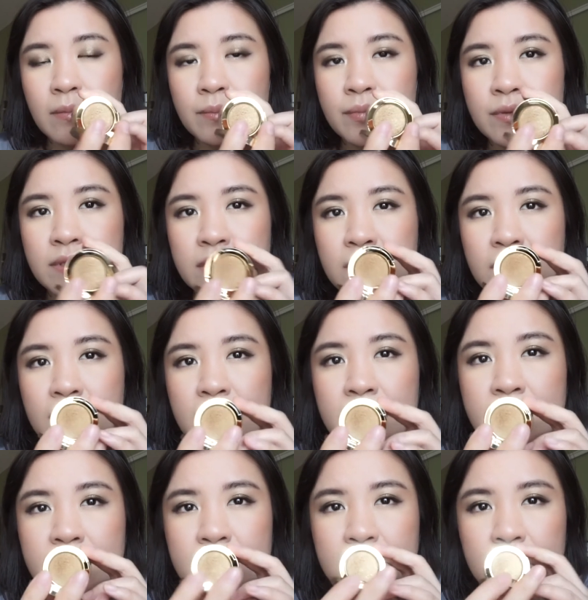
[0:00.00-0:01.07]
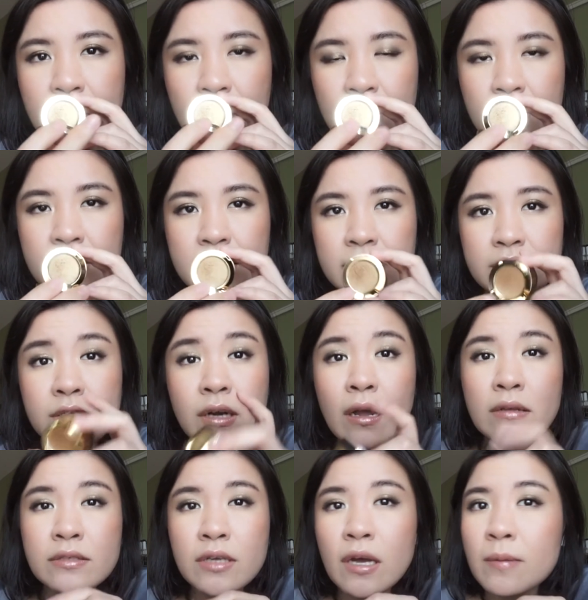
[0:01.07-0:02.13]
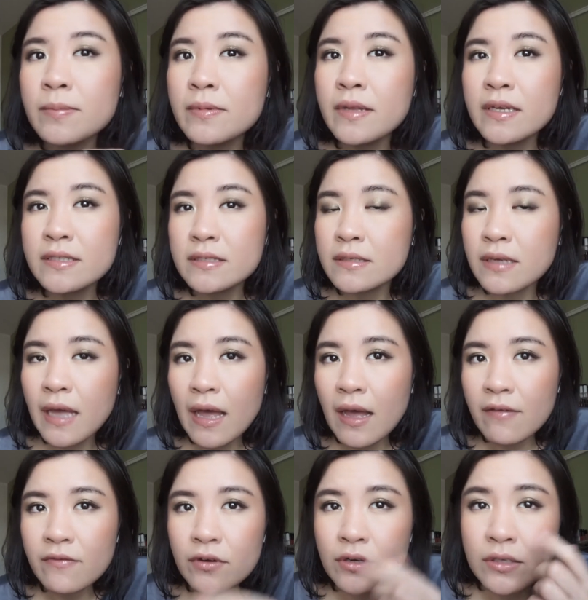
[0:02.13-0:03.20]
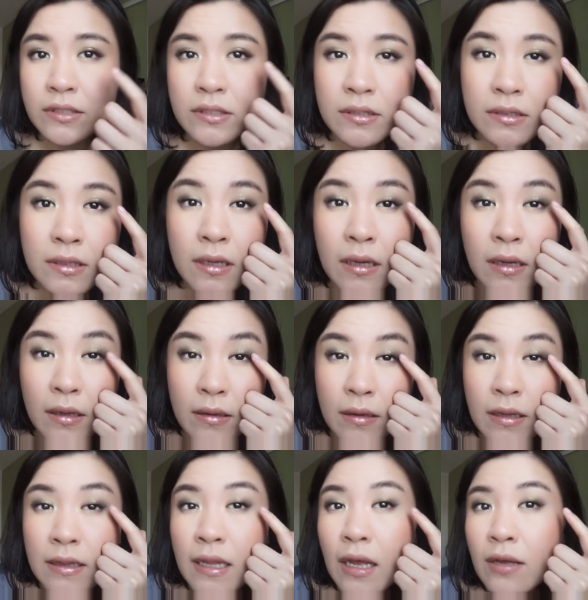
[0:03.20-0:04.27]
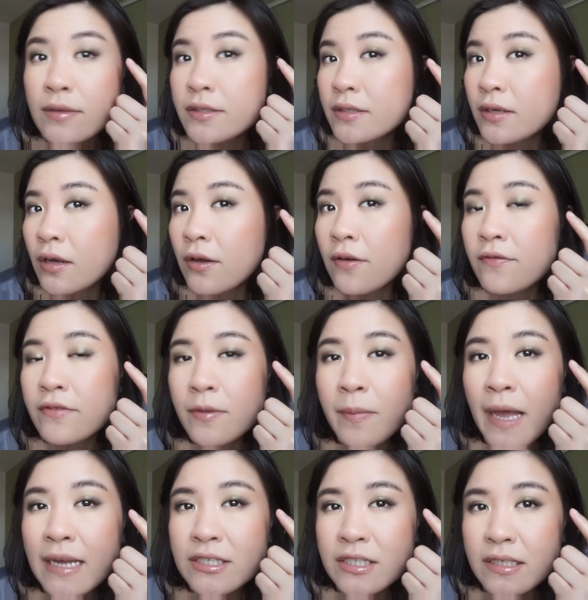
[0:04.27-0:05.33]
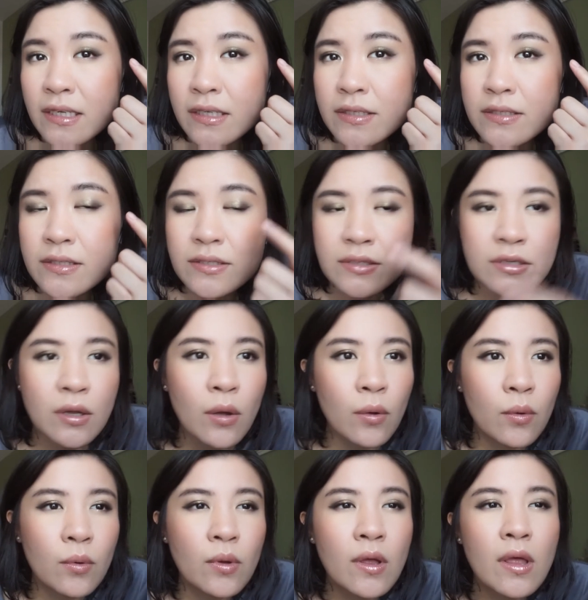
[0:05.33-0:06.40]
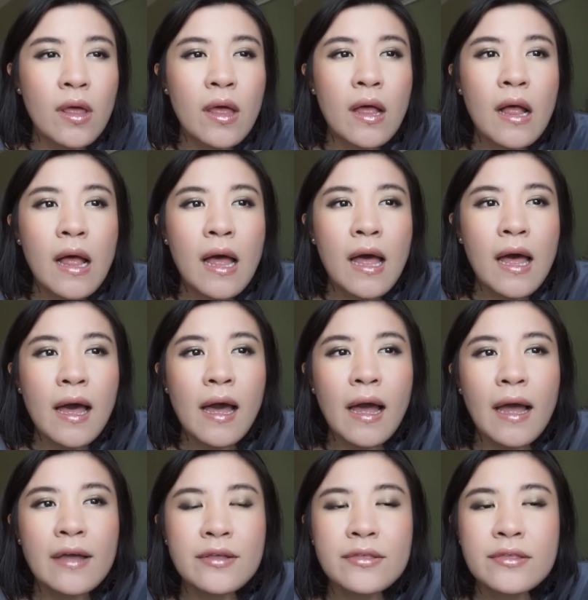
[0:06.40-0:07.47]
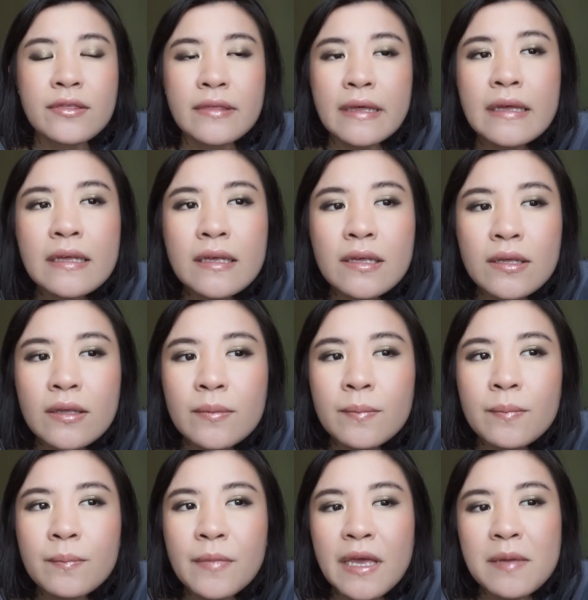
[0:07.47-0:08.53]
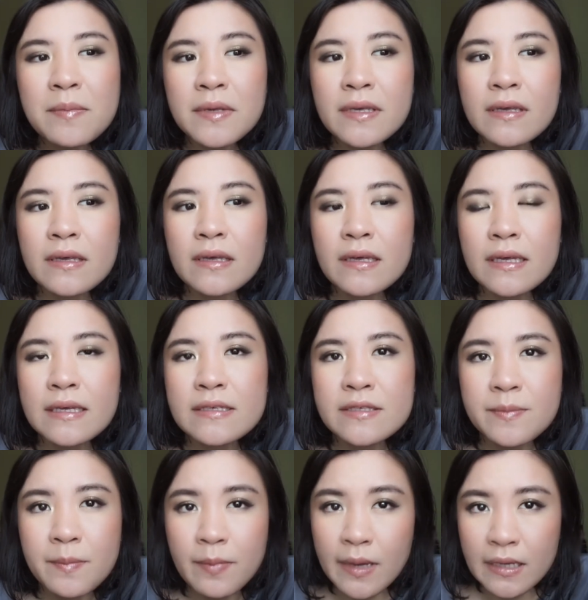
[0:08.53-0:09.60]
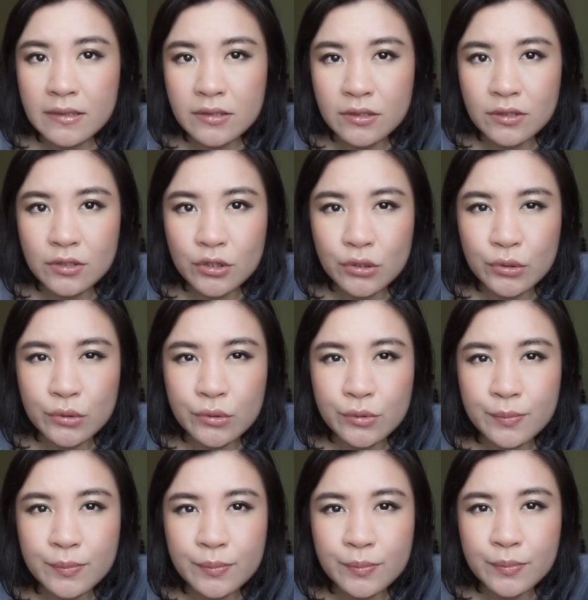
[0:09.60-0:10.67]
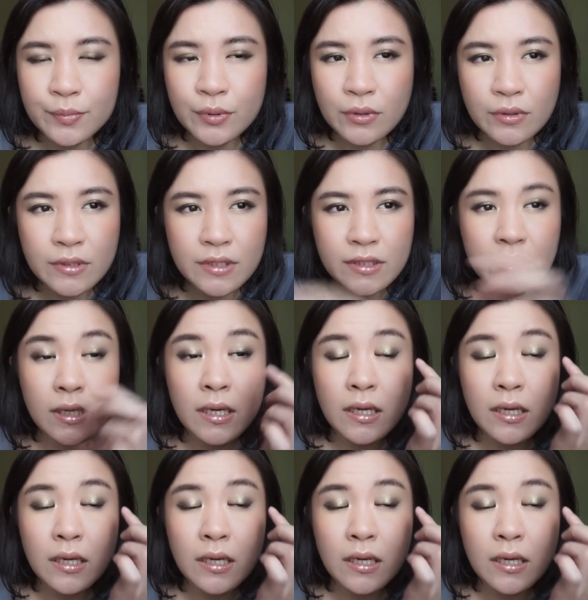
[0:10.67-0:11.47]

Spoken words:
putting this glitter on top, that's covered a lot of the patchiness. So I think maybe it's better to put